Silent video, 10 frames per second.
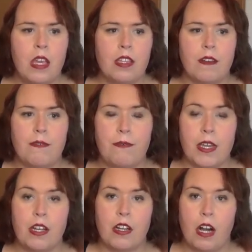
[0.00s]
the
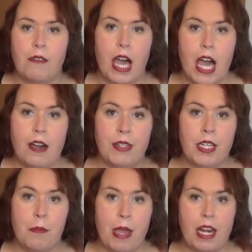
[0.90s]
fear of
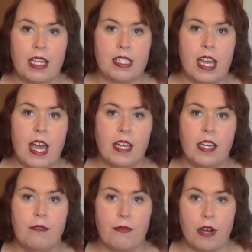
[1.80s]
having a panic attack
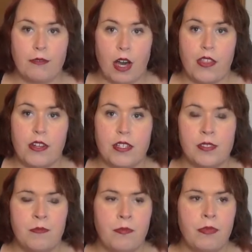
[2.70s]
in front of
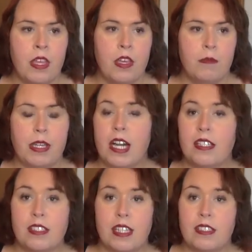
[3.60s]
others,
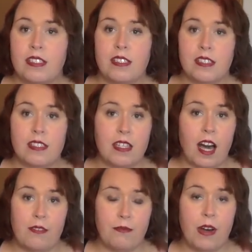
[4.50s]
because it's
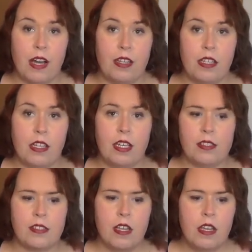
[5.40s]
not fun.
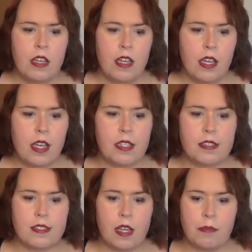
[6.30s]
It's, it's
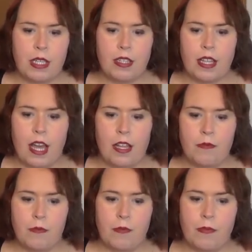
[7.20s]
something that
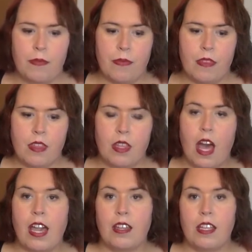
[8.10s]

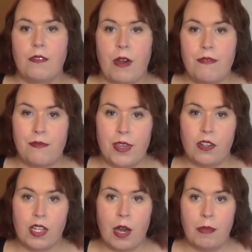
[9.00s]
I could, if I
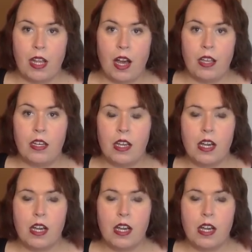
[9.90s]
feel it coming on,